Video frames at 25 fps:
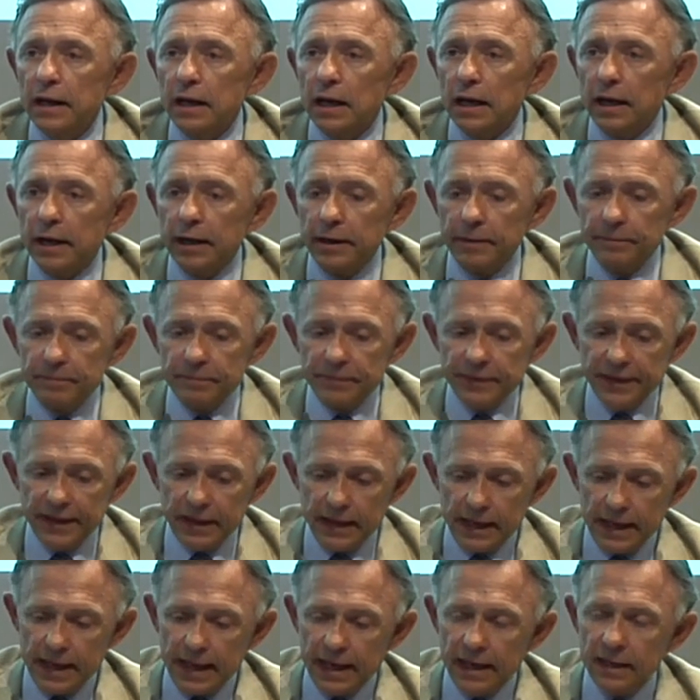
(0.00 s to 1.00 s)
Um,
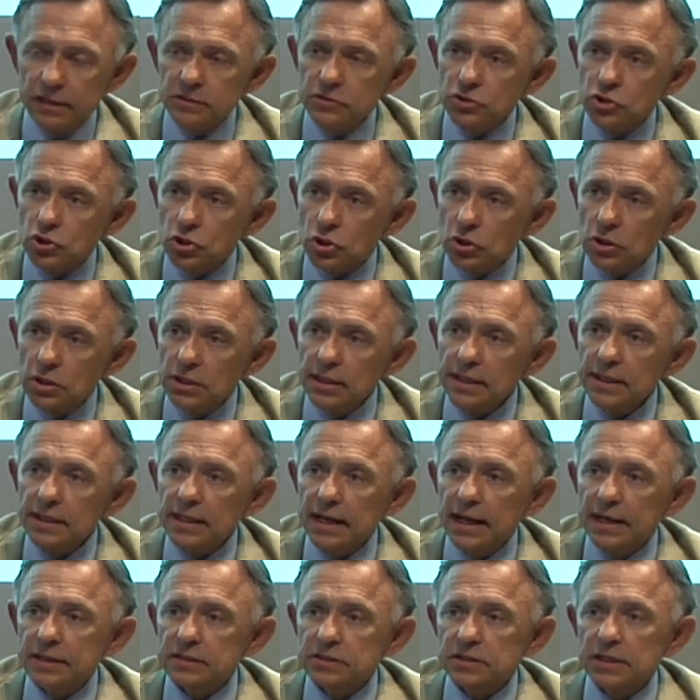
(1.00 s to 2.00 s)
and during
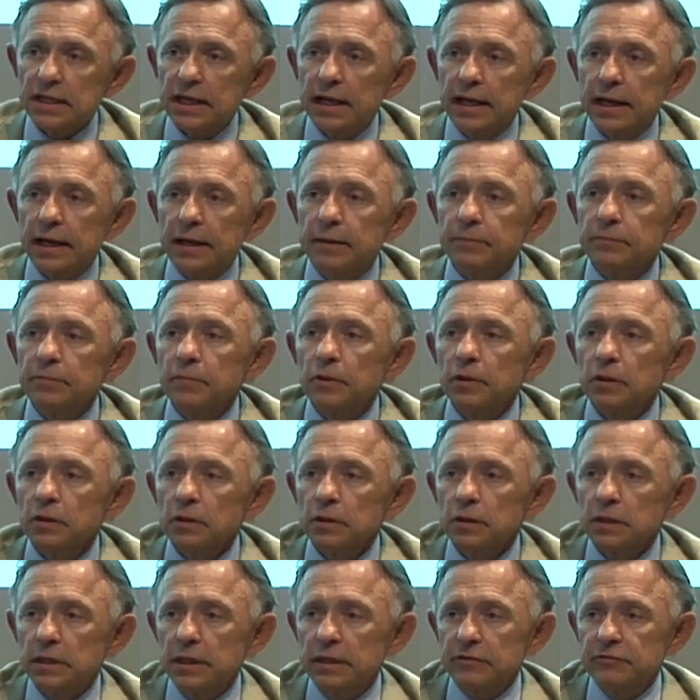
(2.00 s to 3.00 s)
that time,
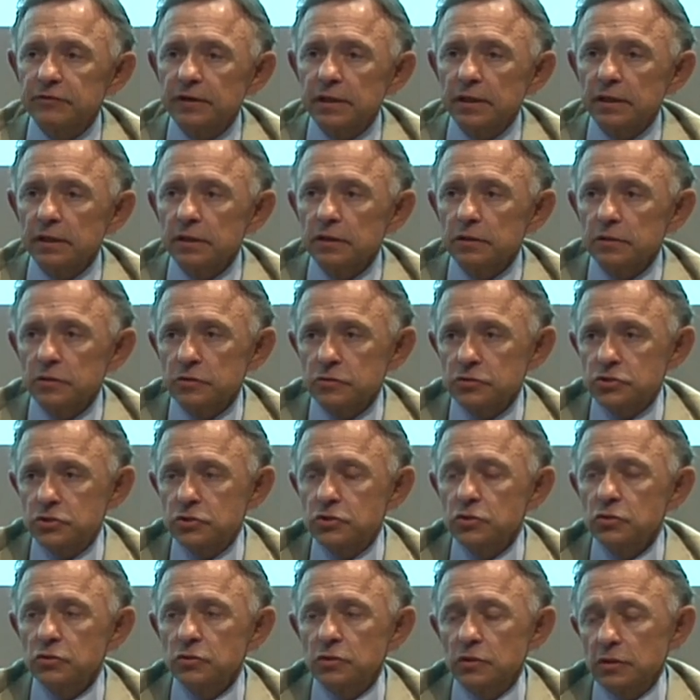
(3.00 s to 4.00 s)
giving,
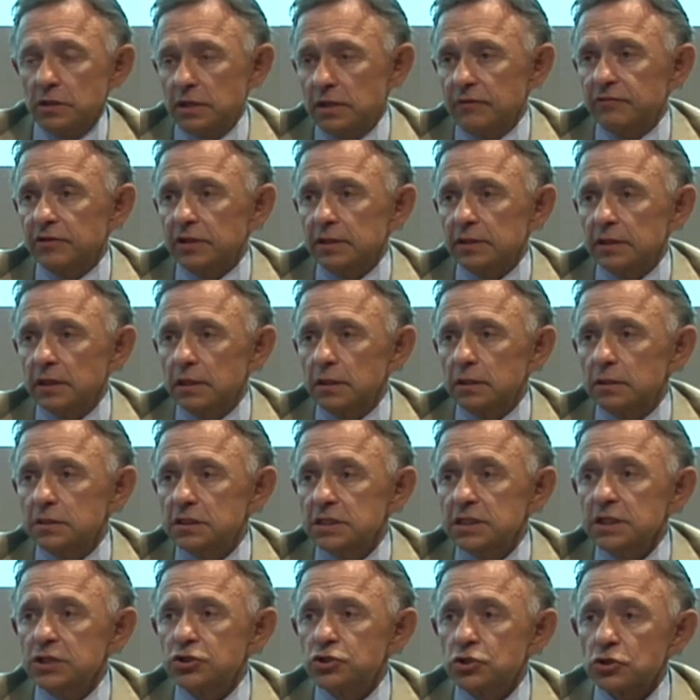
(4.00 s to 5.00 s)
giving the
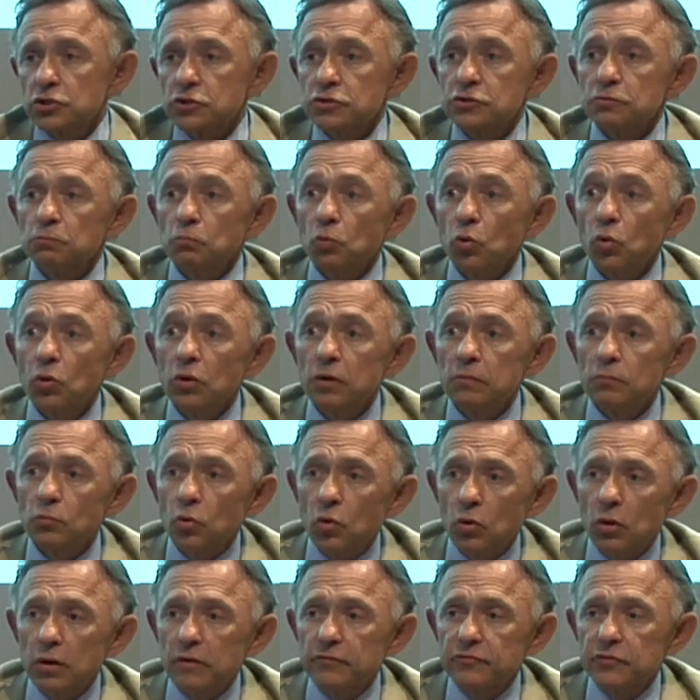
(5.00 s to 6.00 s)
teachers more and
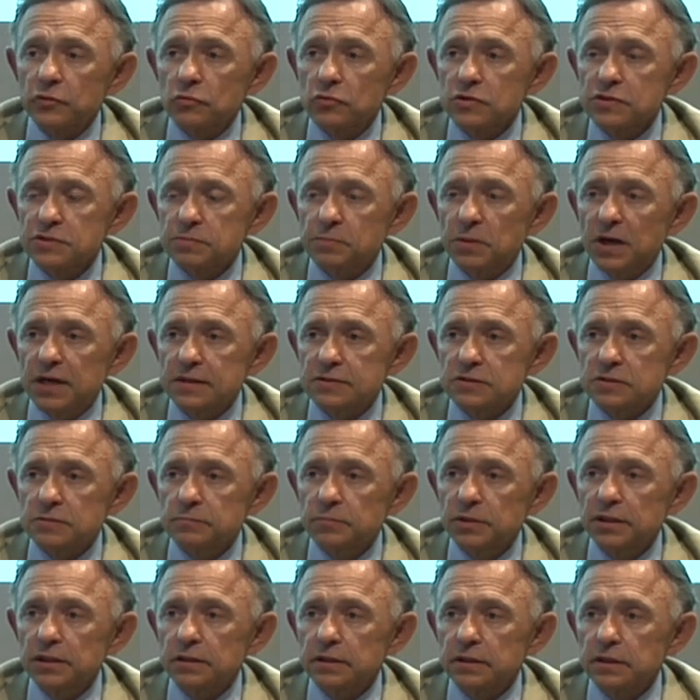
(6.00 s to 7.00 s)
more of the
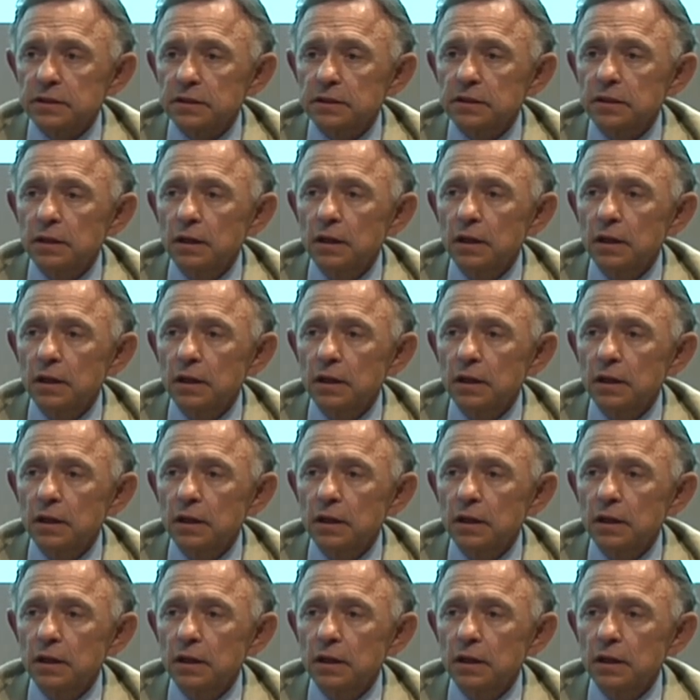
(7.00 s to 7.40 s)
responsibility.